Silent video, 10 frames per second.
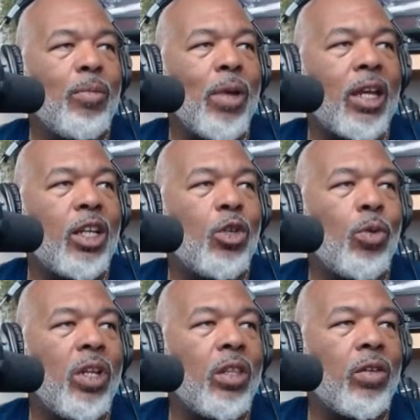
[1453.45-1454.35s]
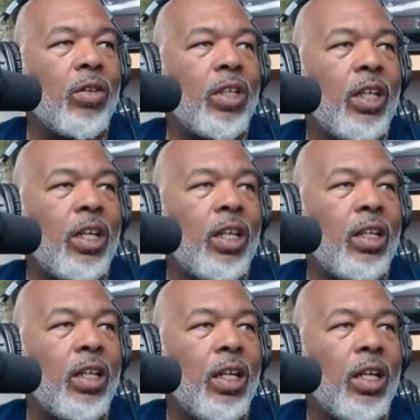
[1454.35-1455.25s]
Back in
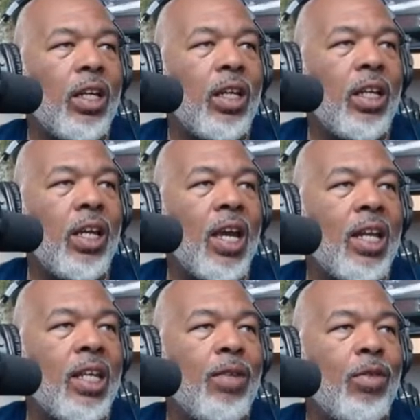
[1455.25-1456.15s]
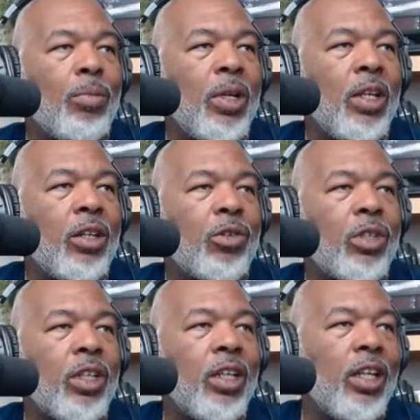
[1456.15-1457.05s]
2013, he hadn't even been
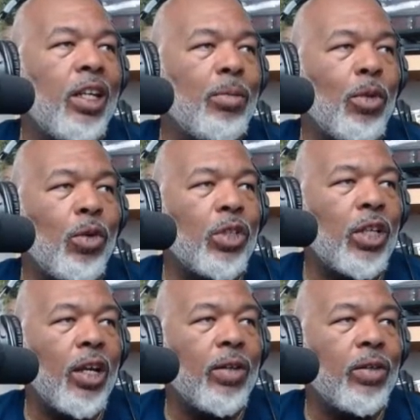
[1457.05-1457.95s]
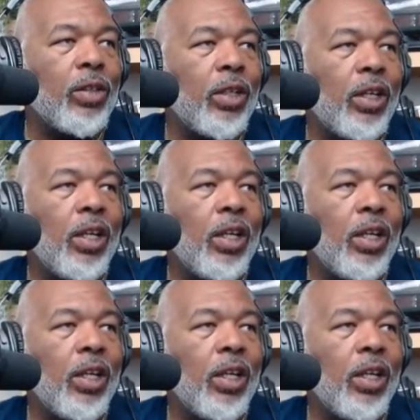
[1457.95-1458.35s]
interested in motorcycles.